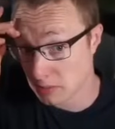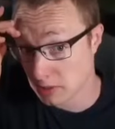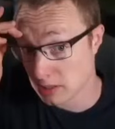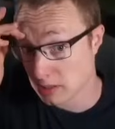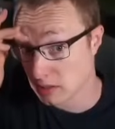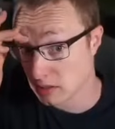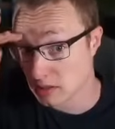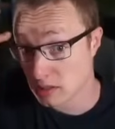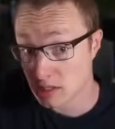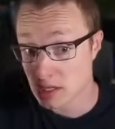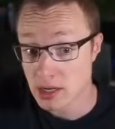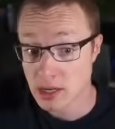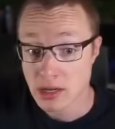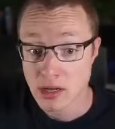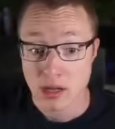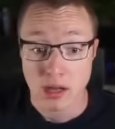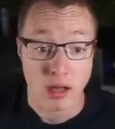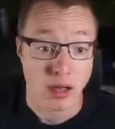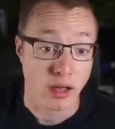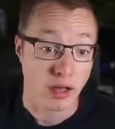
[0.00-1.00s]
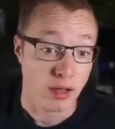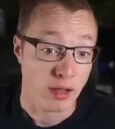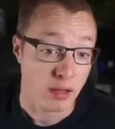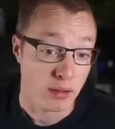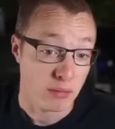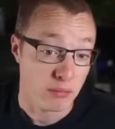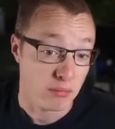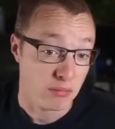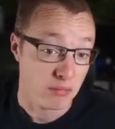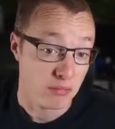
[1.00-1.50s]
because
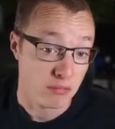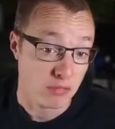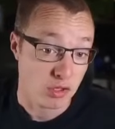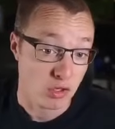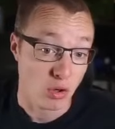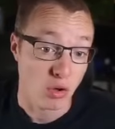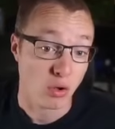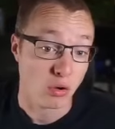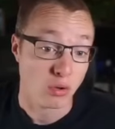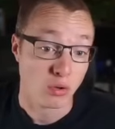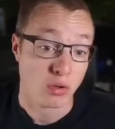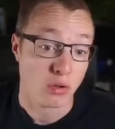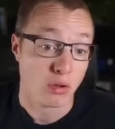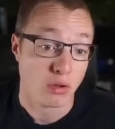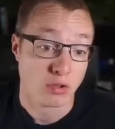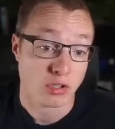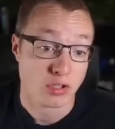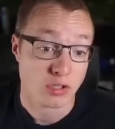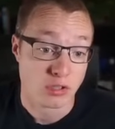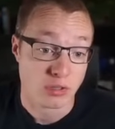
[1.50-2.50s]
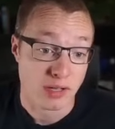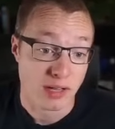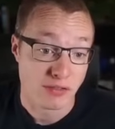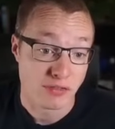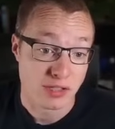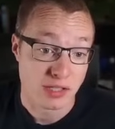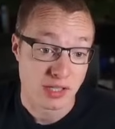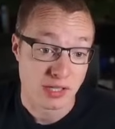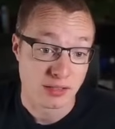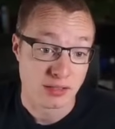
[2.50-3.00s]
you all also have
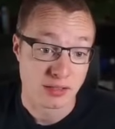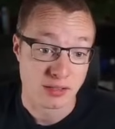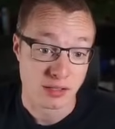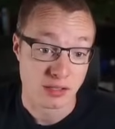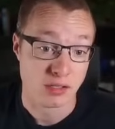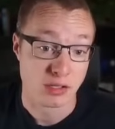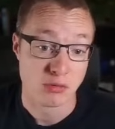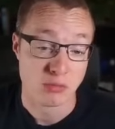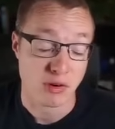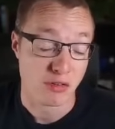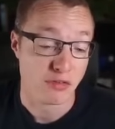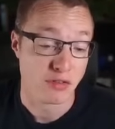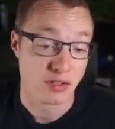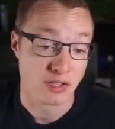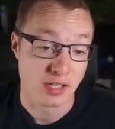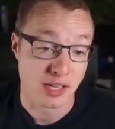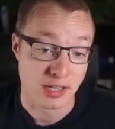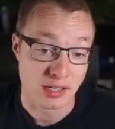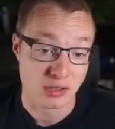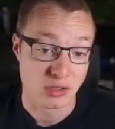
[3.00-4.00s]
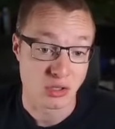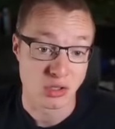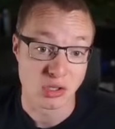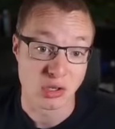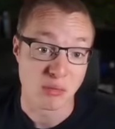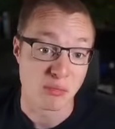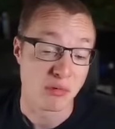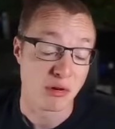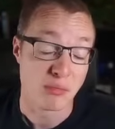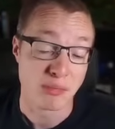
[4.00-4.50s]
set the buffer size to
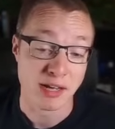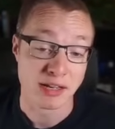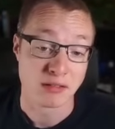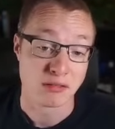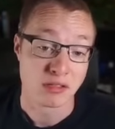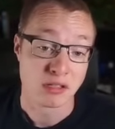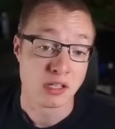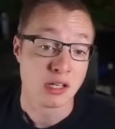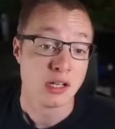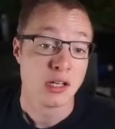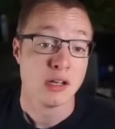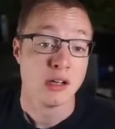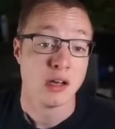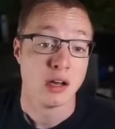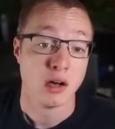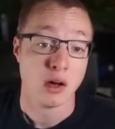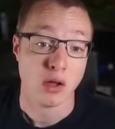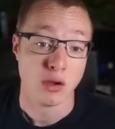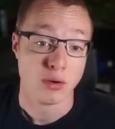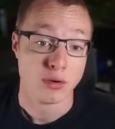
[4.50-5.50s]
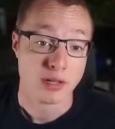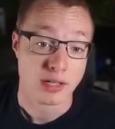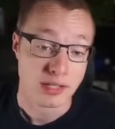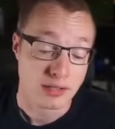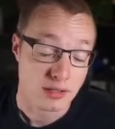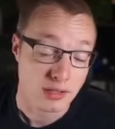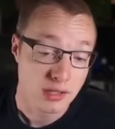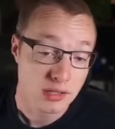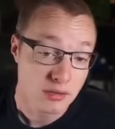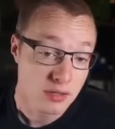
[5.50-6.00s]
some amount other
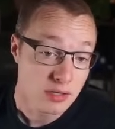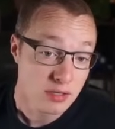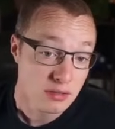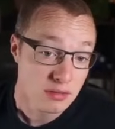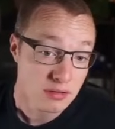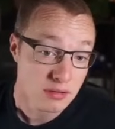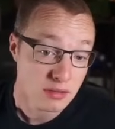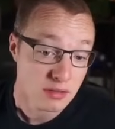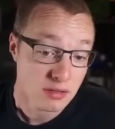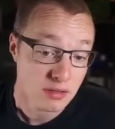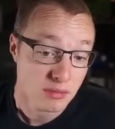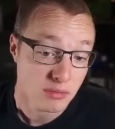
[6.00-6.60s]
than zero,